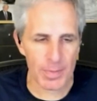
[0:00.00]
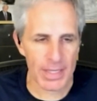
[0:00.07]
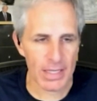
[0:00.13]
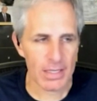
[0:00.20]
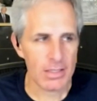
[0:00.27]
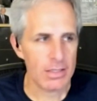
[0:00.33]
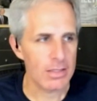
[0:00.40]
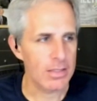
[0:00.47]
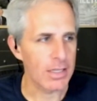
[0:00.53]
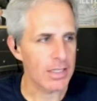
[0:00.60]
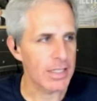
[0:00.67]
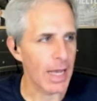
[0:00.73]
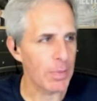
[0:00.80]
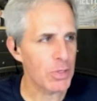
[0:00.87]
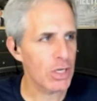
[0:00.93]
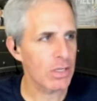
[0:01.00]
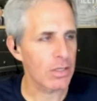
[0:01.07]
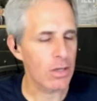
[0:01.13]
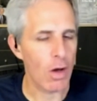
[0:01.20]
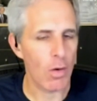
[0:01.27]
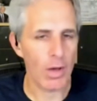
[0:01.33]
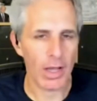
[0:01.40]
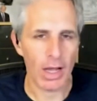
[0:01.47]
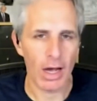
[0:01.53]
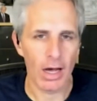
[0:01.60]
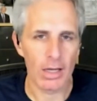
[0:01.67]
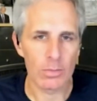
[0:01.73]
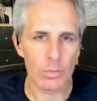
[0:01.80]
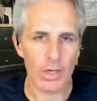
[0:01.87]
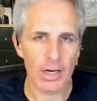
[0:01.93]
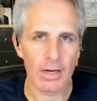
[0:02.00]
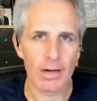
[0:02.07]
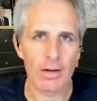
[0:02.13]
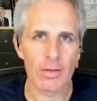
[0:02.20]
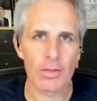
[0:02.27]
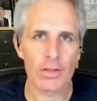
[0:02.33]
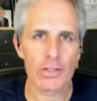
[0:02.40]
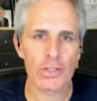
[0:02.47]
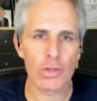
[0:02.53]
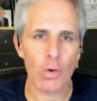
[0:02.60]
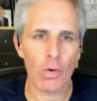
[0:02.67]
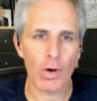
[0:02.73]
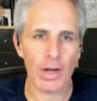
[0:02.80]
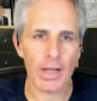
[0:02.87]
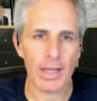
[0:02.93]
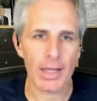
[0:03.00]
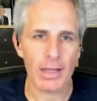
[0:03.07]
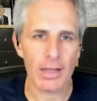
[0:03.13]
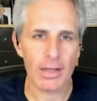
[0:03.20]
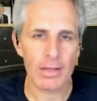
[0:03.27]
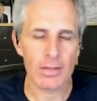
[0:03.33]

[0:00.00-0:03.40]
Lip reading: been this deception going on where the story